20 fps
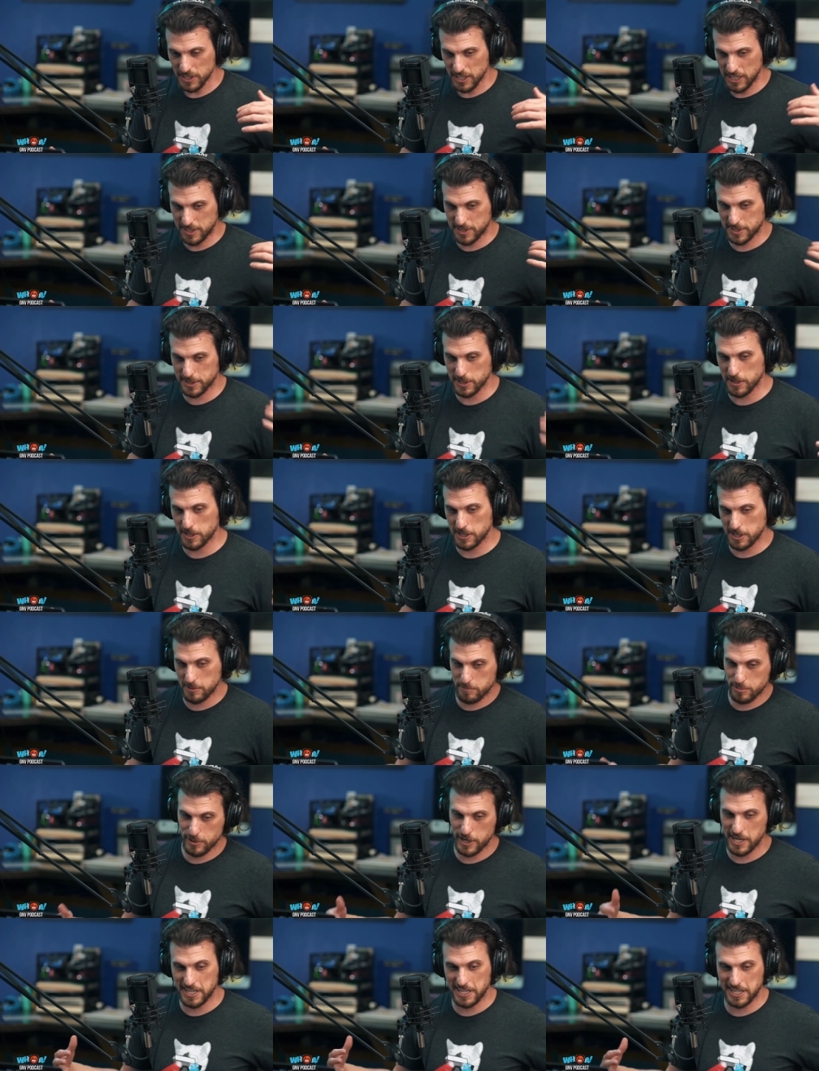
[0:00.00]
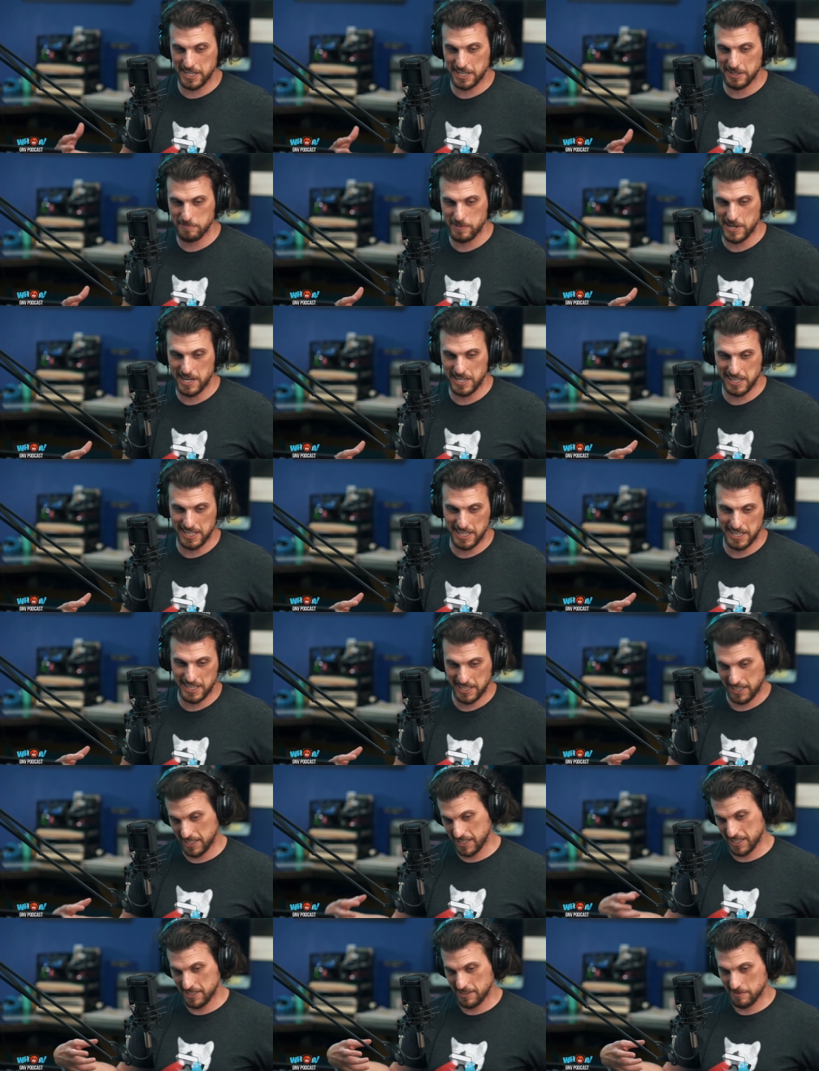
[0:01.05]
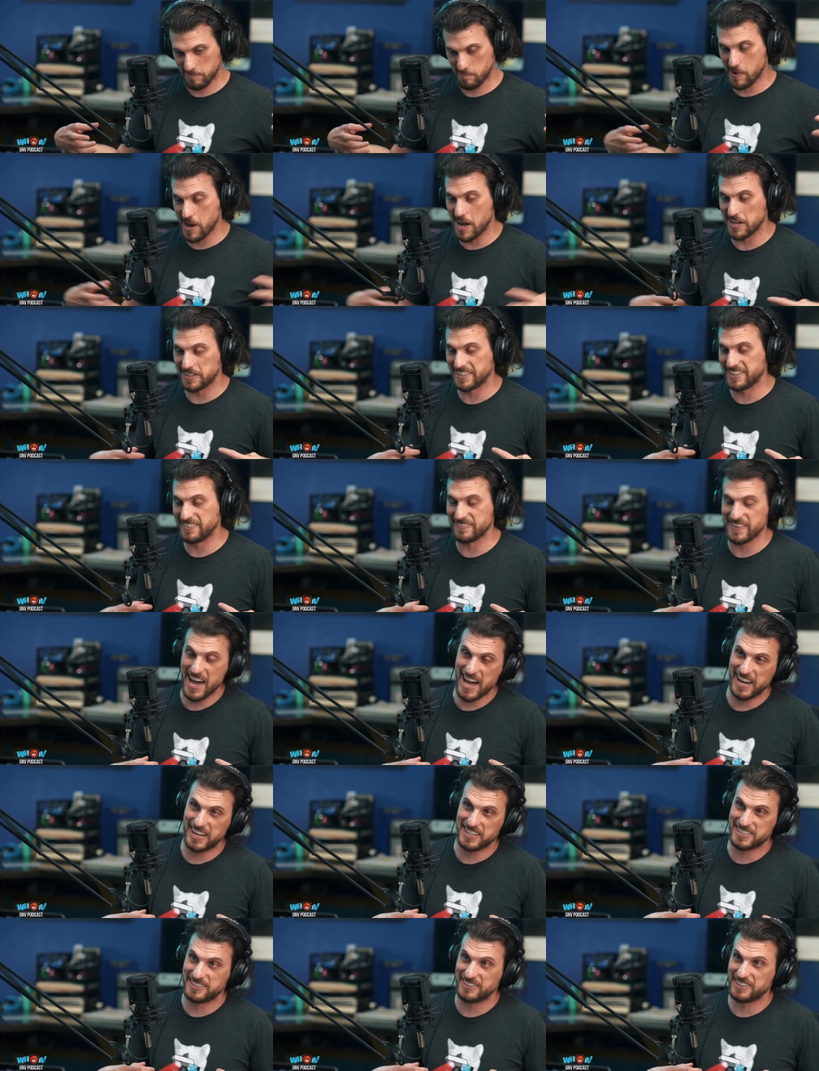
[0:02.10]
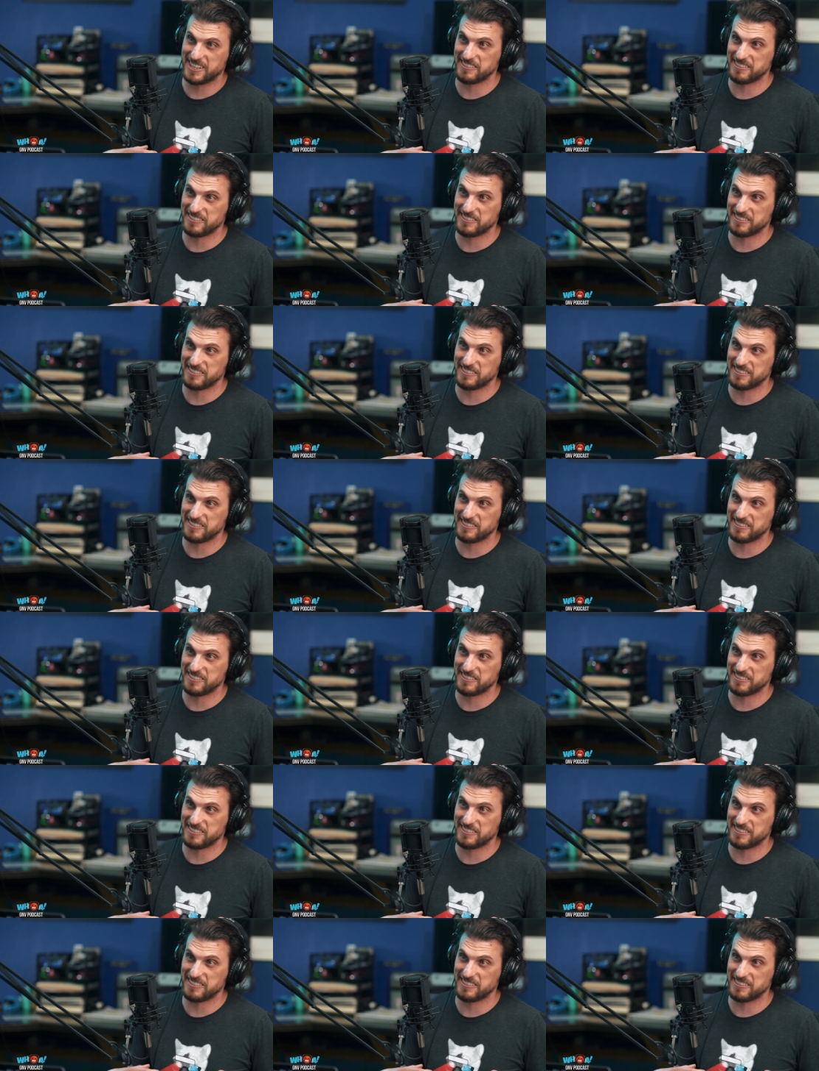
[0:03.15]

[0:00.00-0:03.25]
it started breaking my like positive attitude.